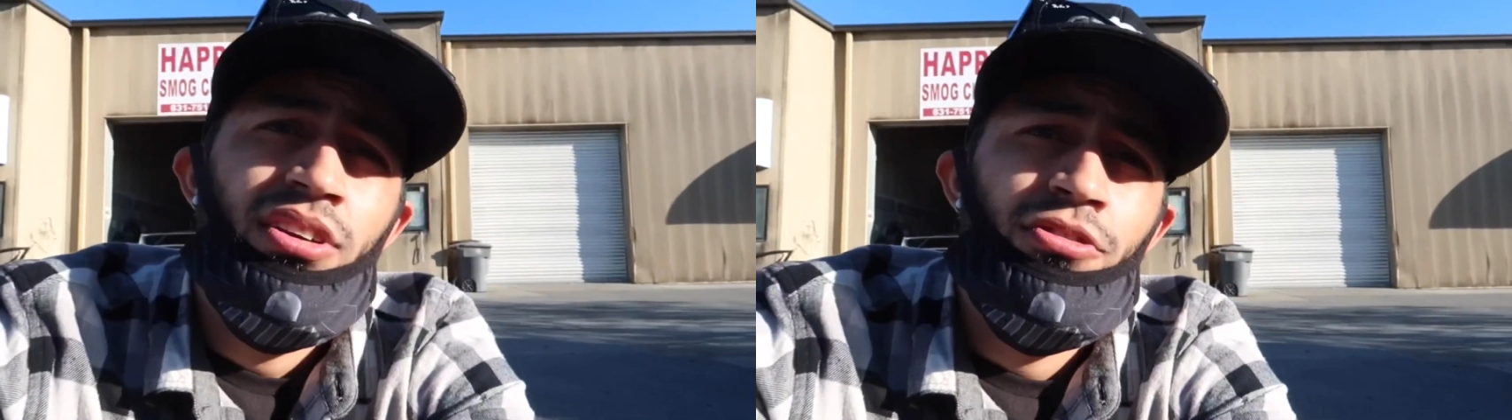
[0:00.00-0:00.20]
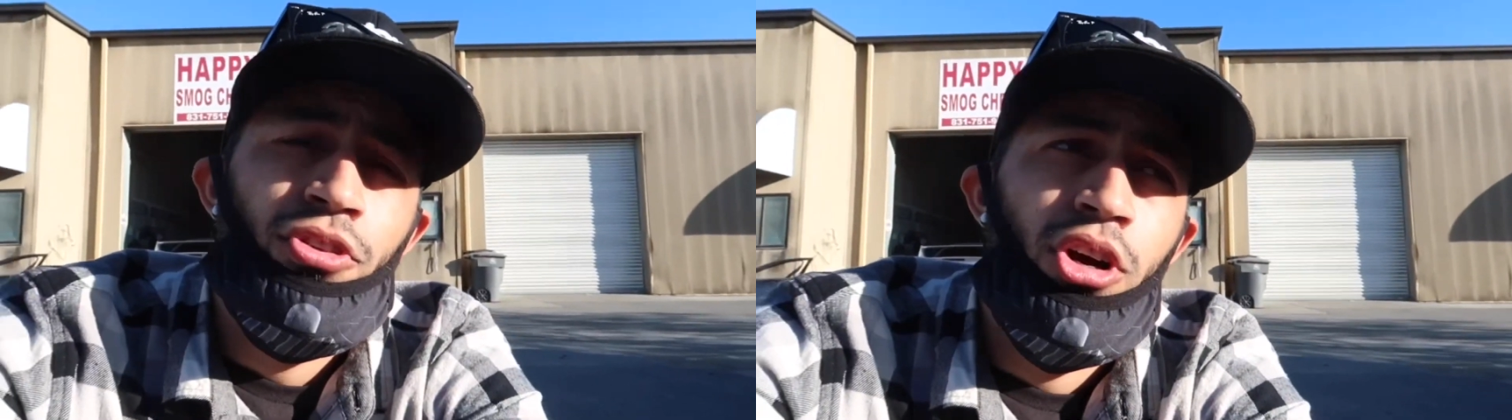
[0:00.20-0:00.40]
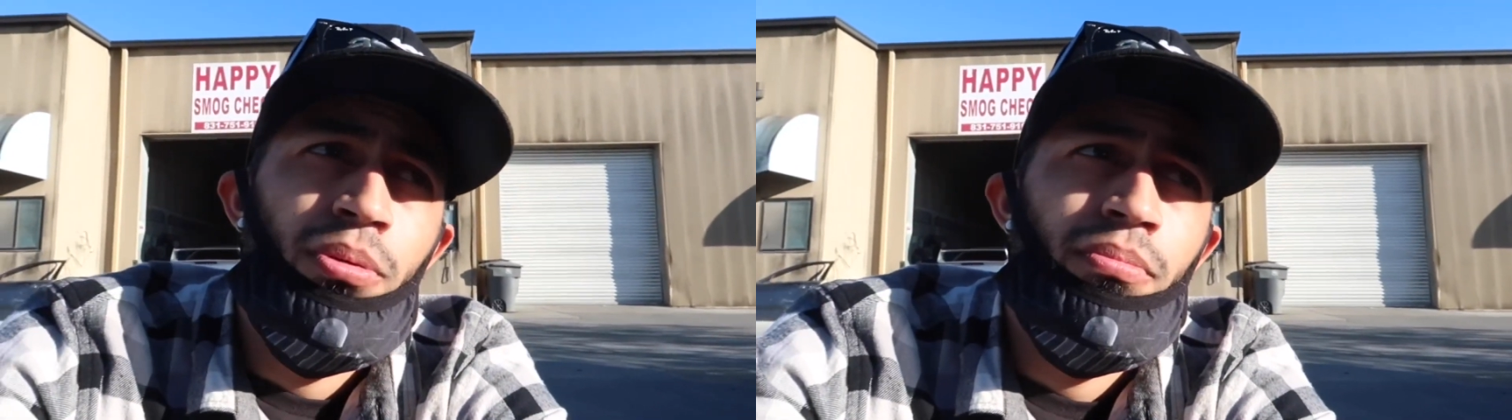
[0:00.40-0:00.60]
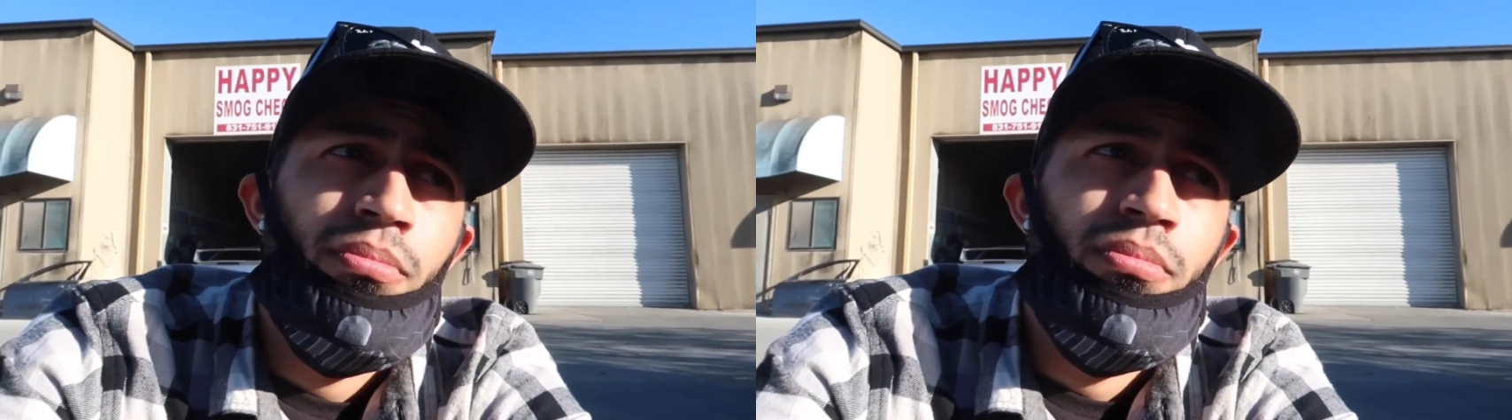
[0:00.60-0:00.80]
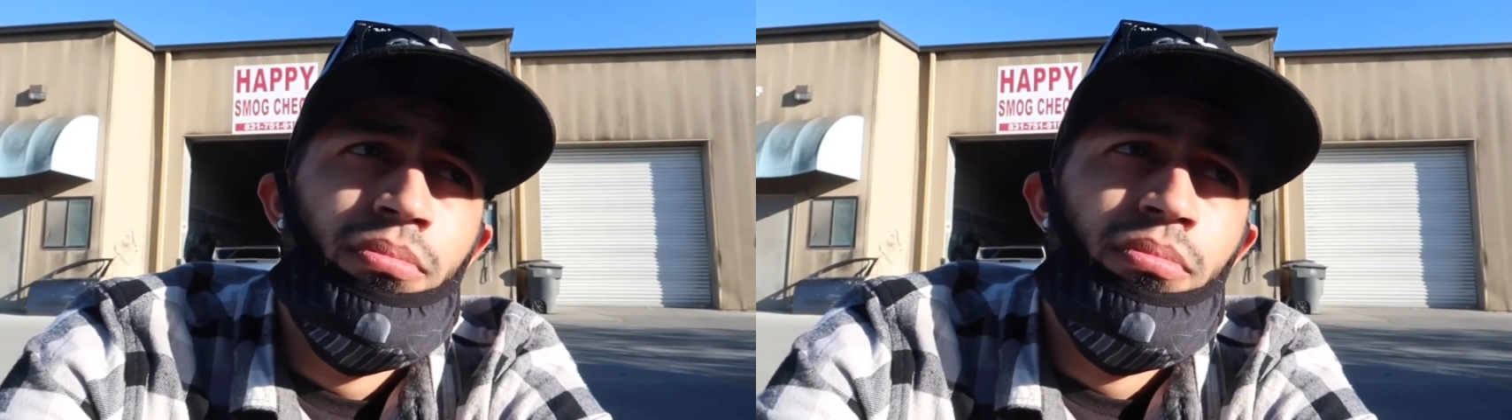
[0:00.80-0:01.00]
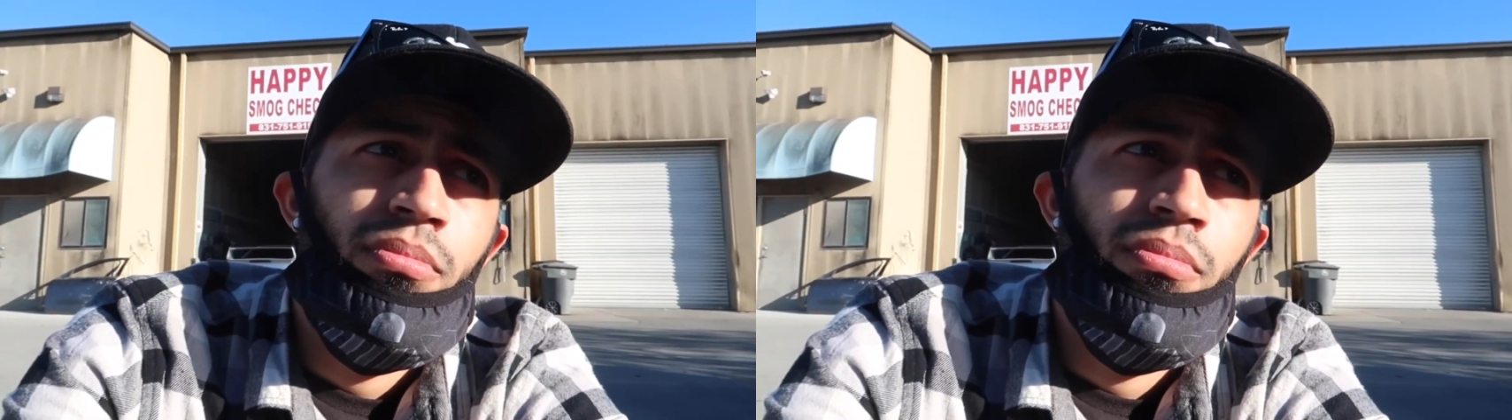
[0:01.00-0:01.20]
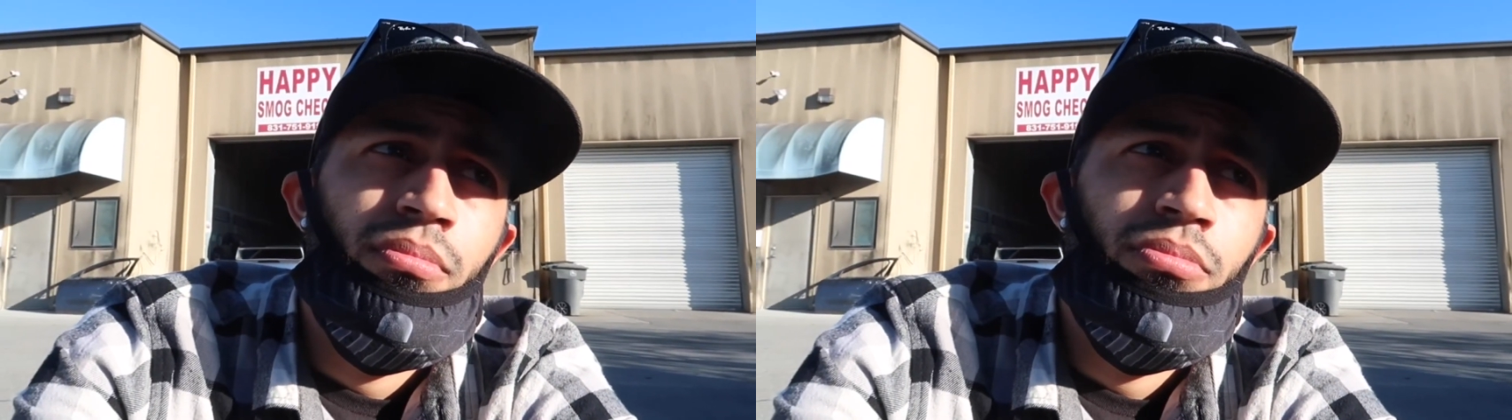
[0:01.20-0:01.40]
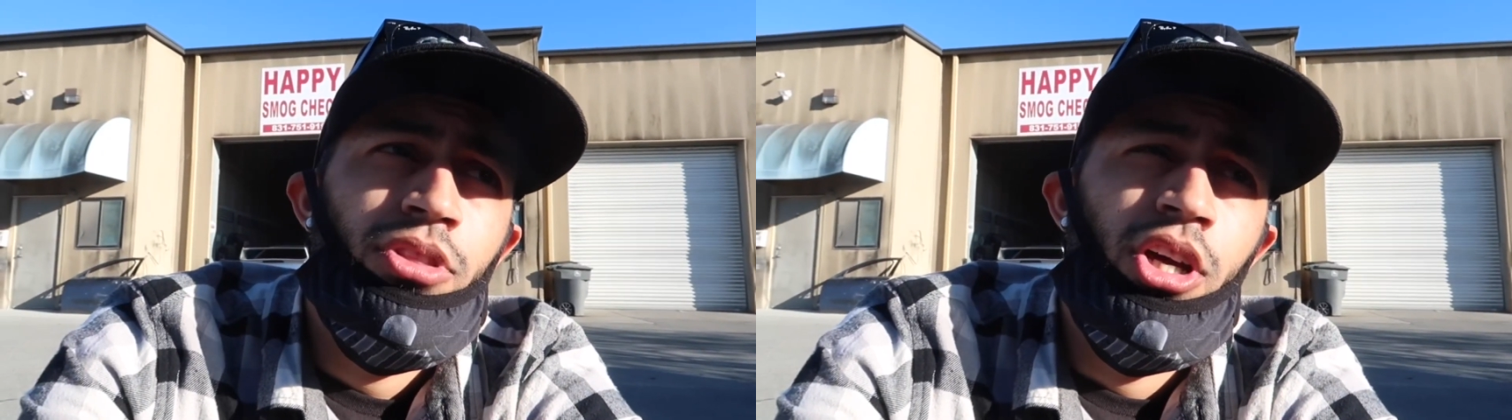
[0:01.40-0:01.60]
from
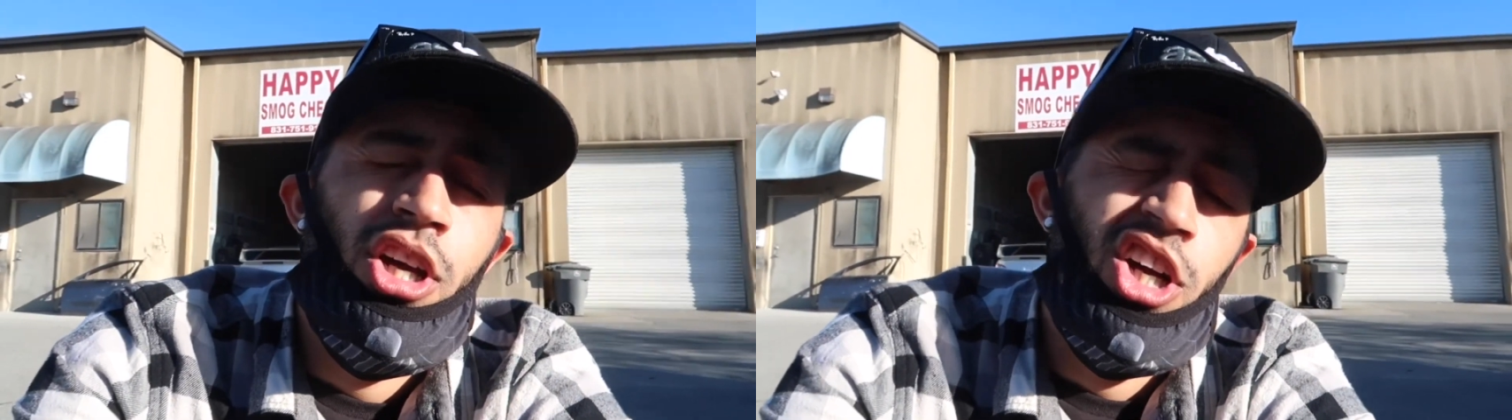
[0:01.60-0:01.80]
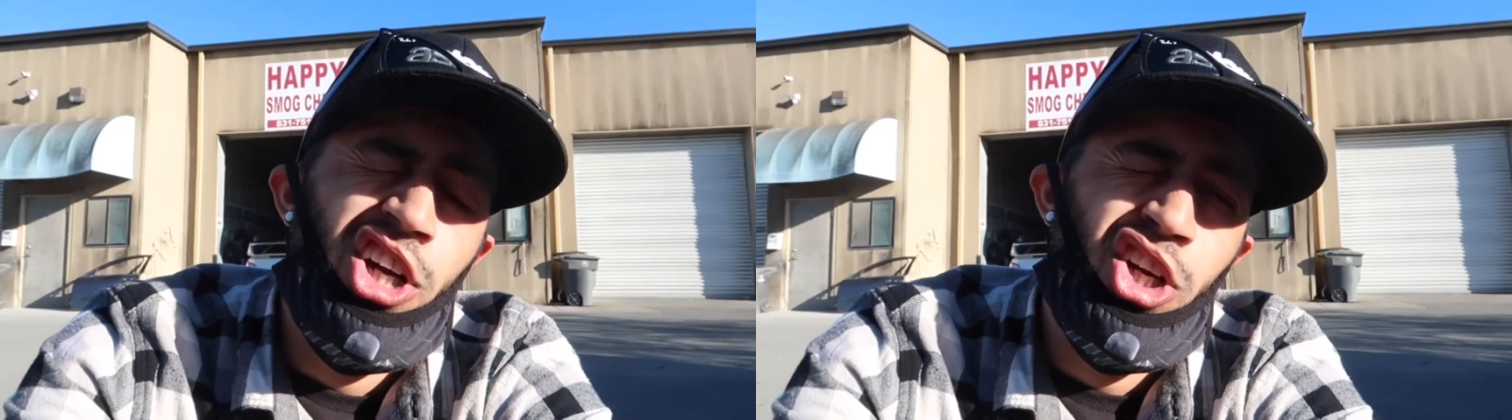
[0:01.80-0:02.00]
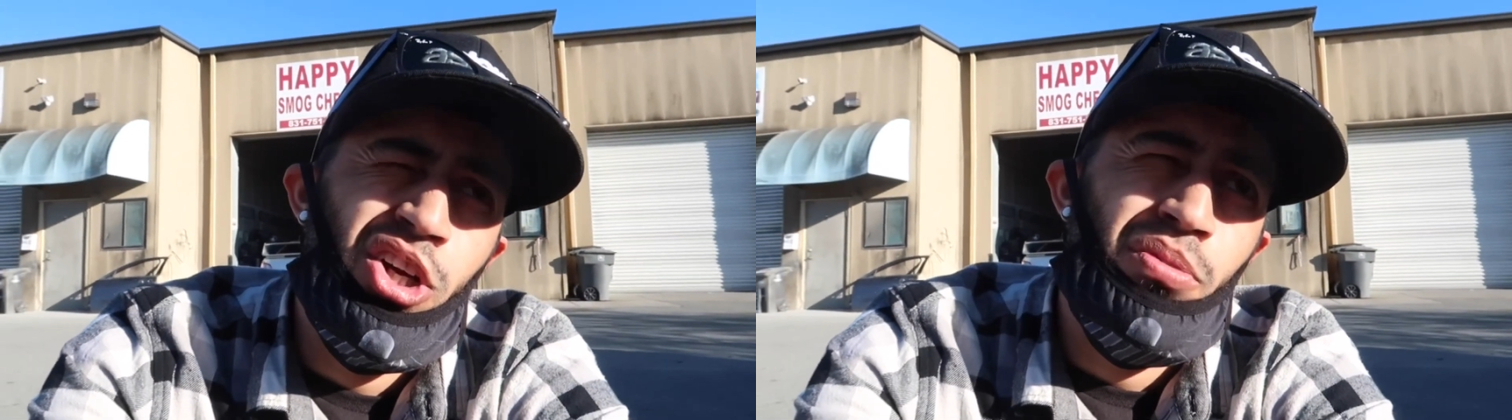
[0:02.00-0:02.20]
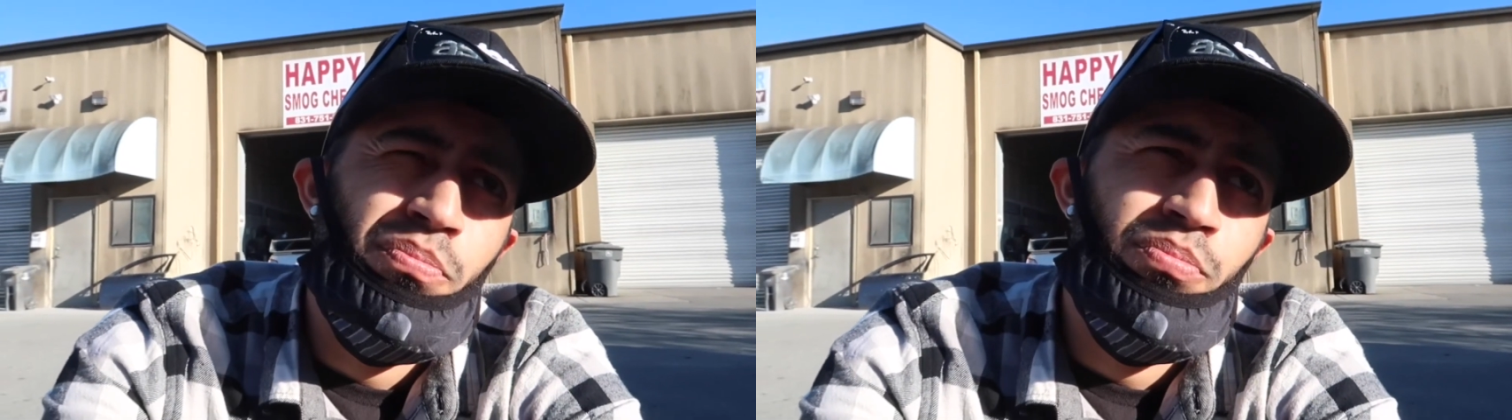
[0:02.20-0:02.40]
the